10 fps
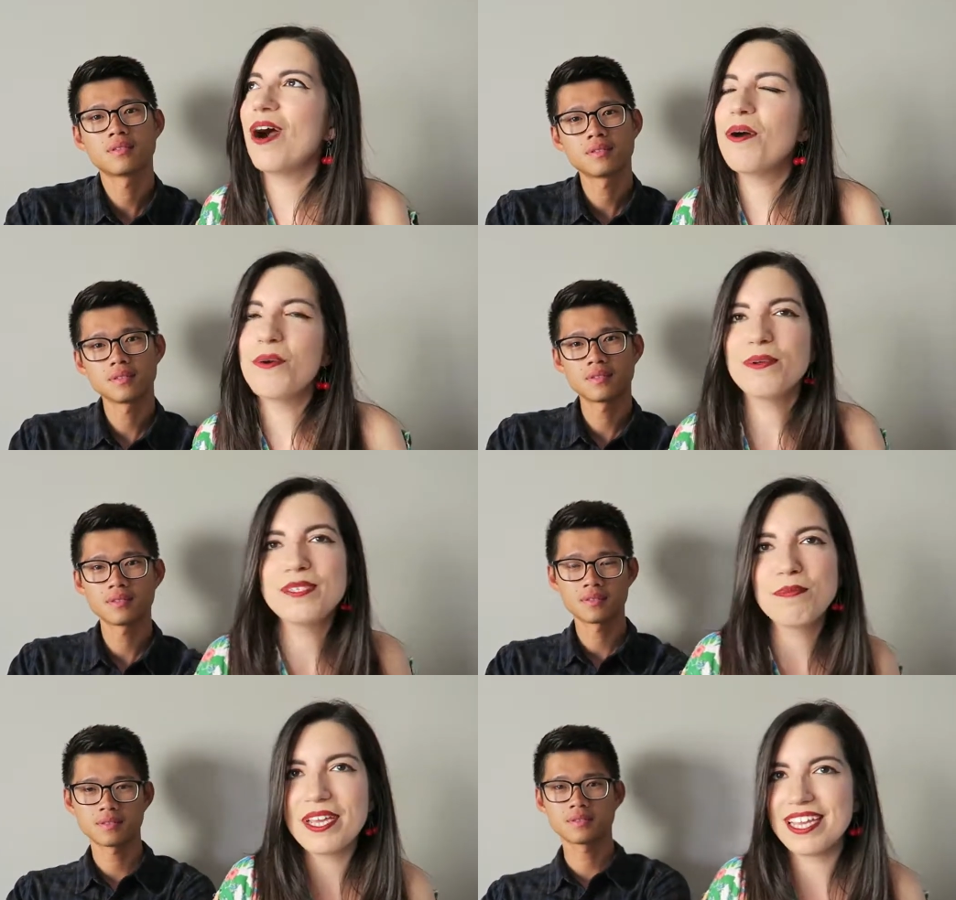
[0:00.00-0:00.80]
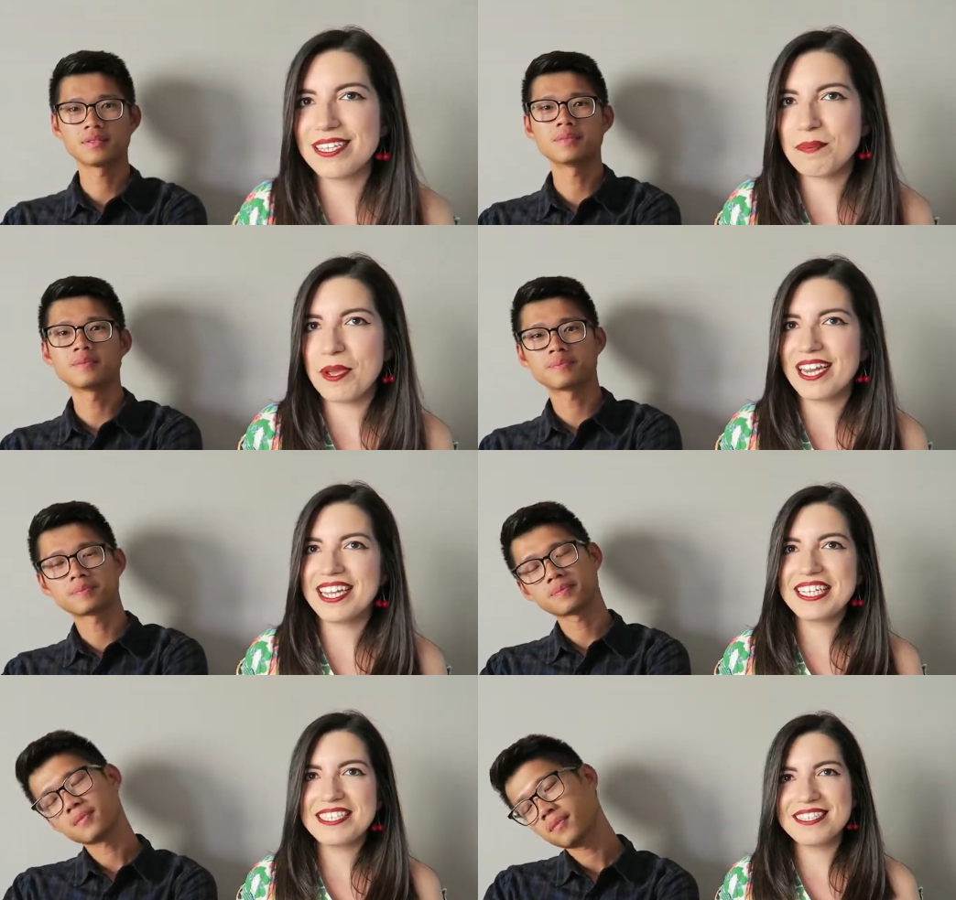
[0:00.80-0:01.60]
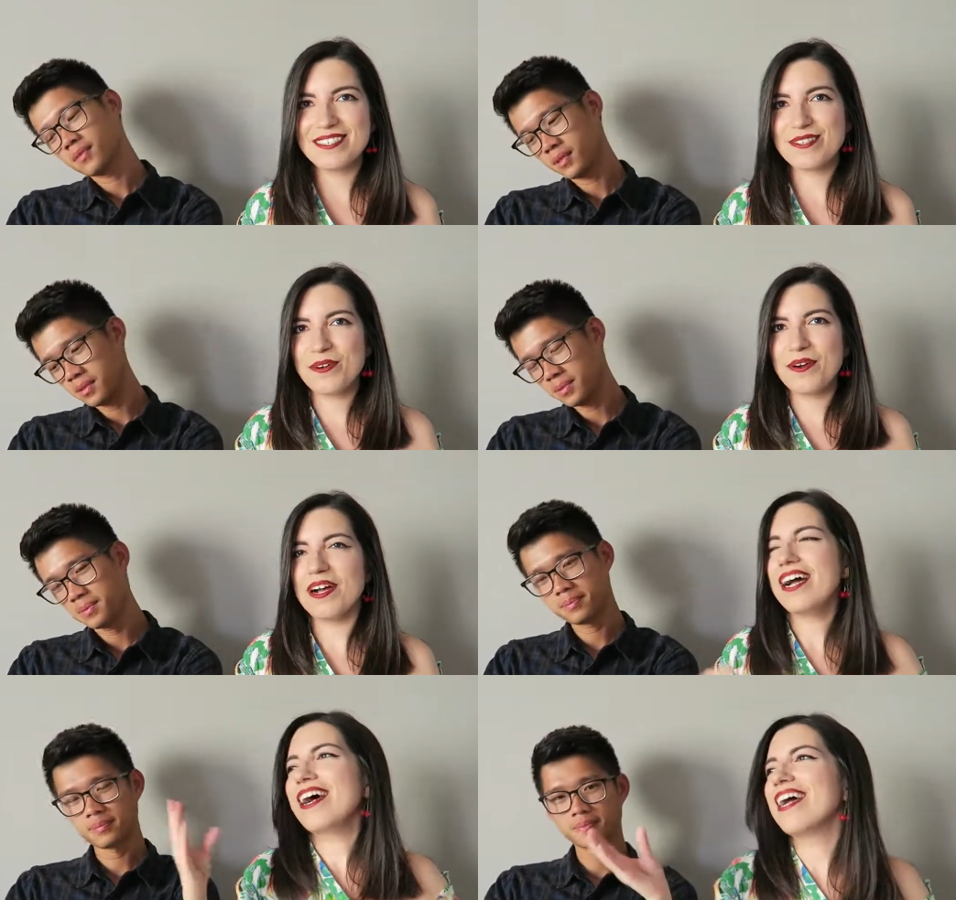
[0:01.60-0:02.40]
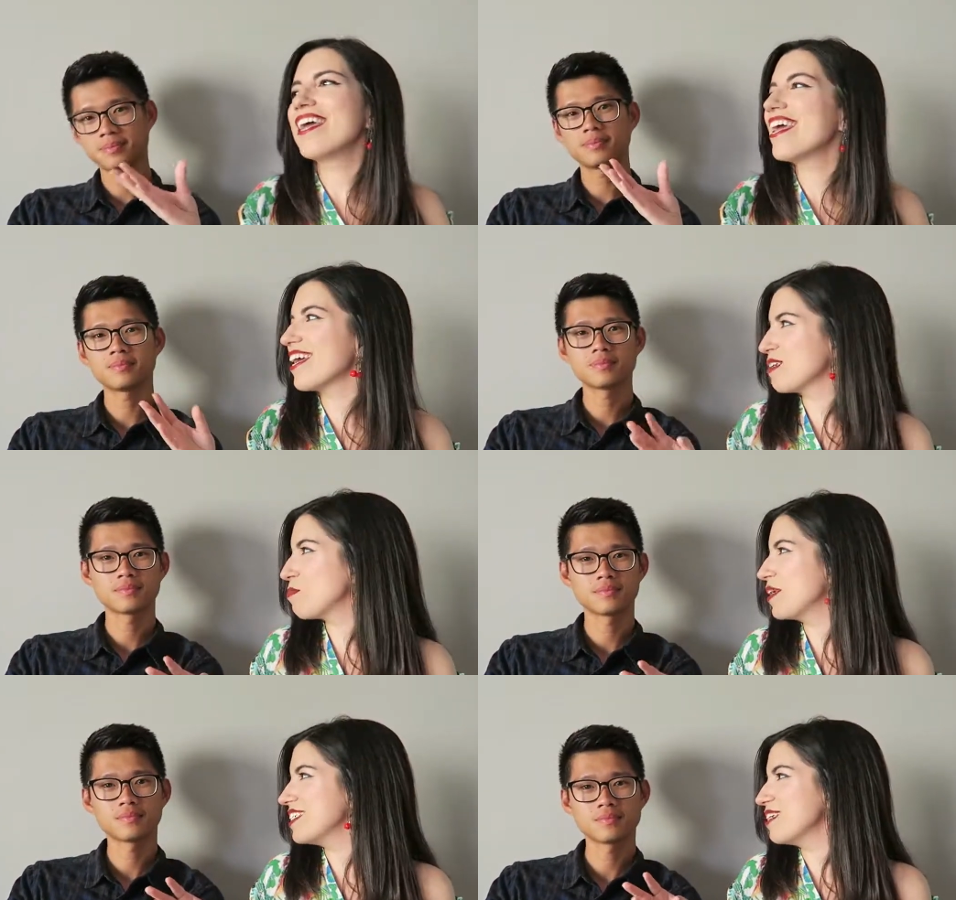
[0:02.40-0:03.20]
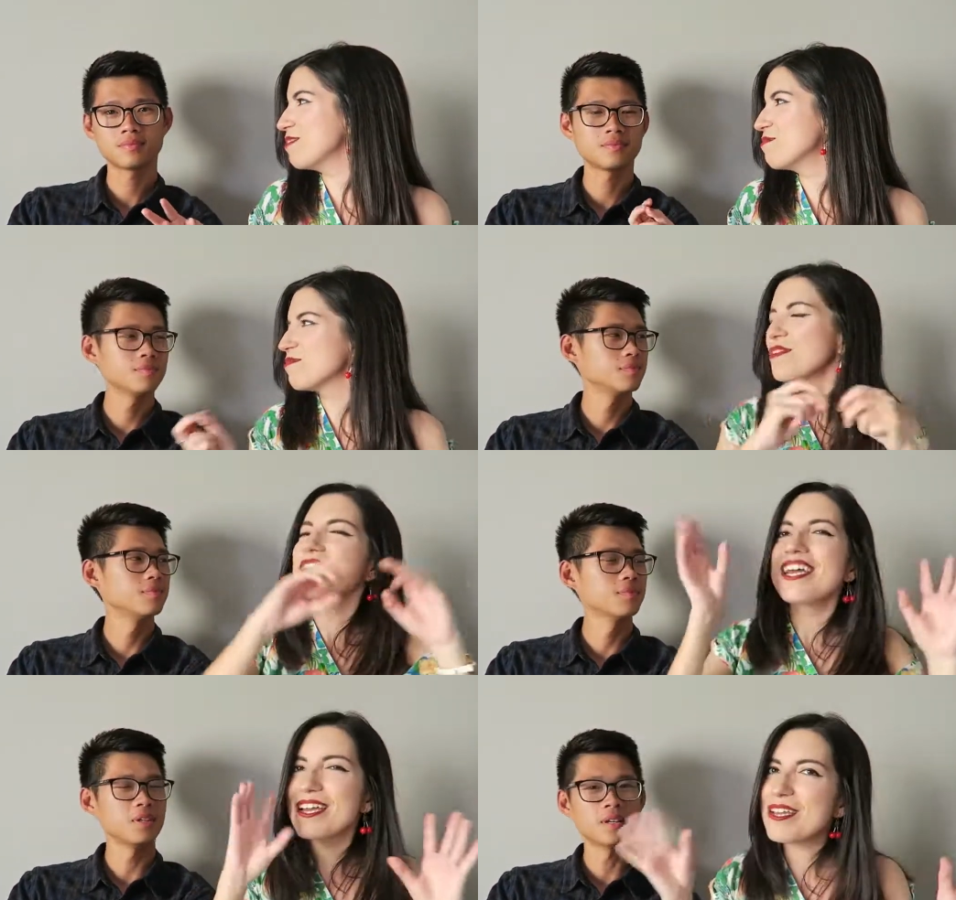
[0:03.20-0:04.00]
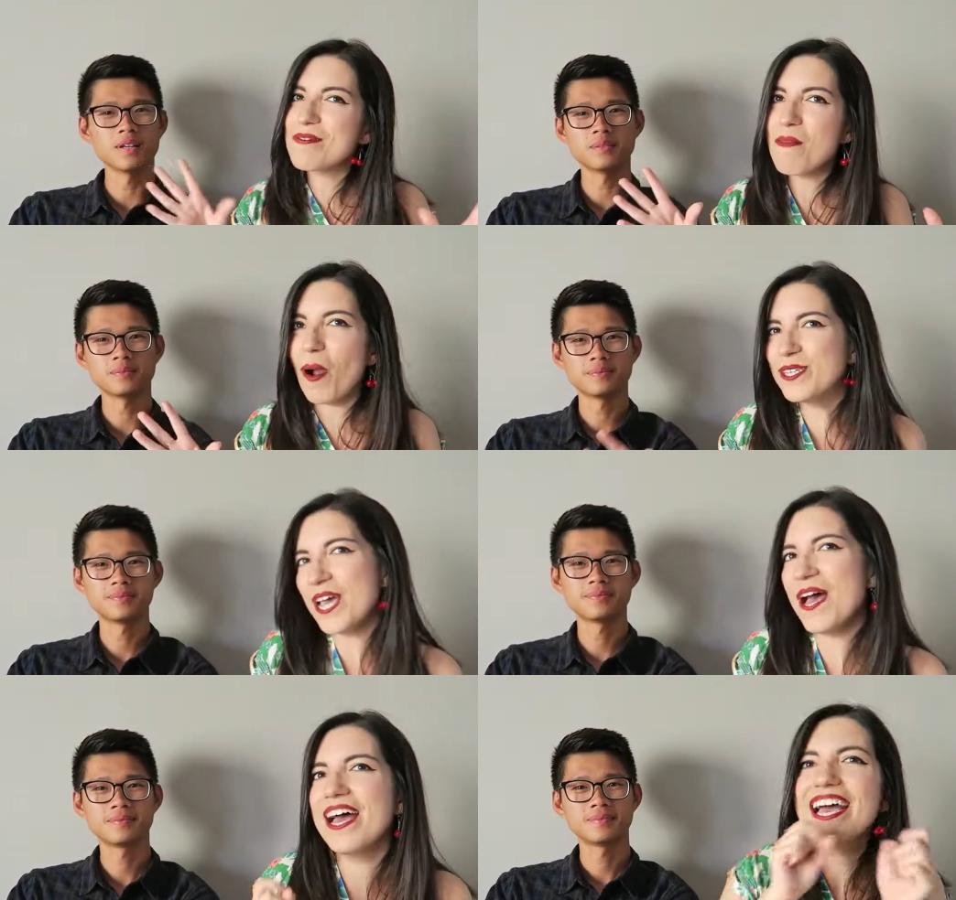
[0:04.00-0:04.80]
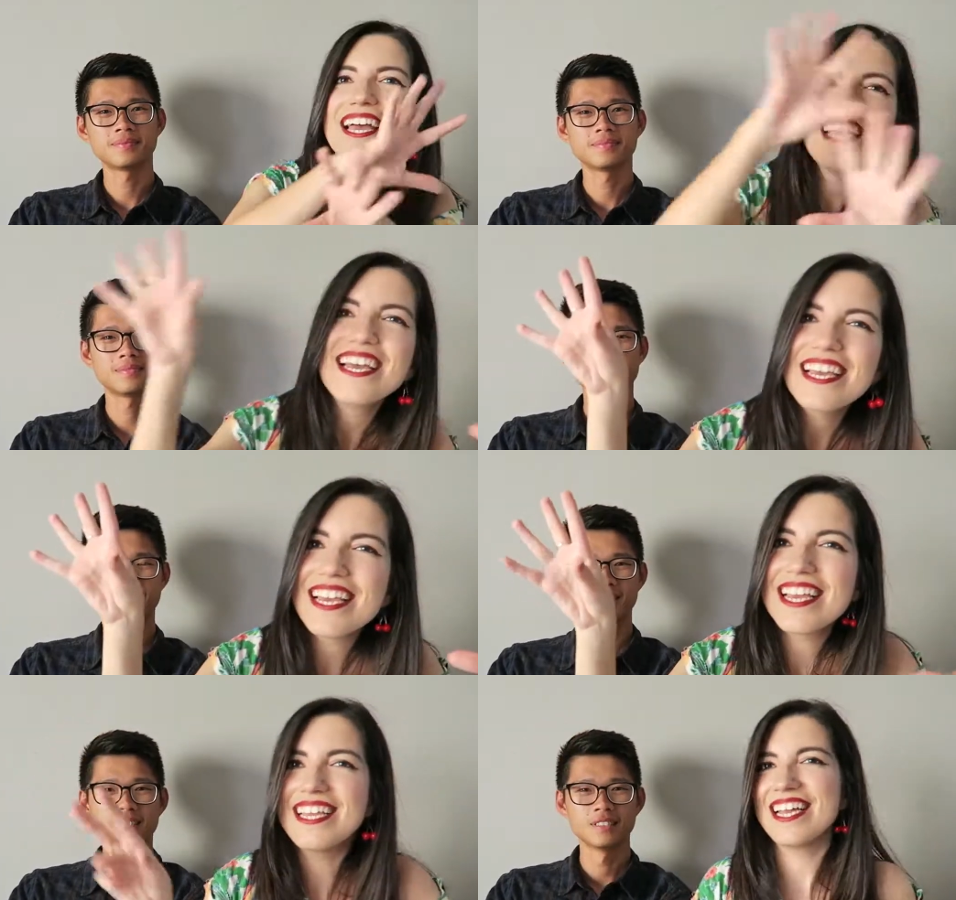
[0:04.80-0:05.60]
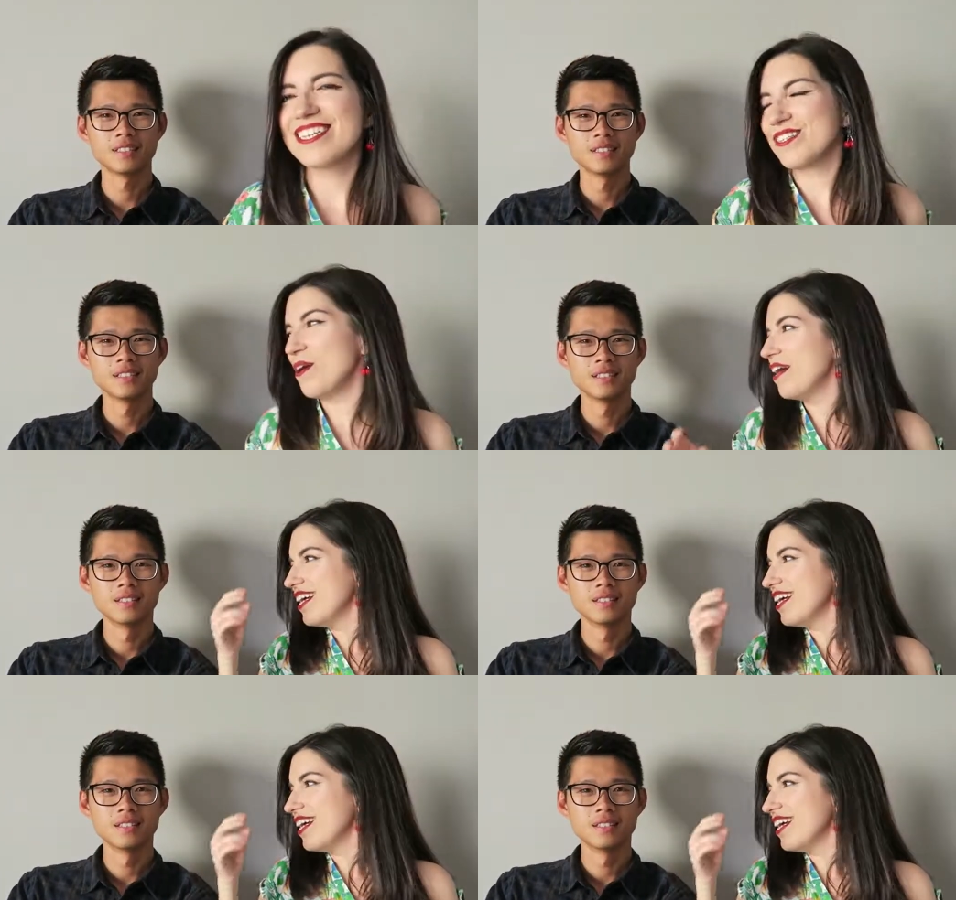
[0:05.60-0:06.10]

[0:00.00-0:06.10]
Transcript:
Speaker 1: how I would speak in Spanish. So expressive yeah. emotion. Yeah, so.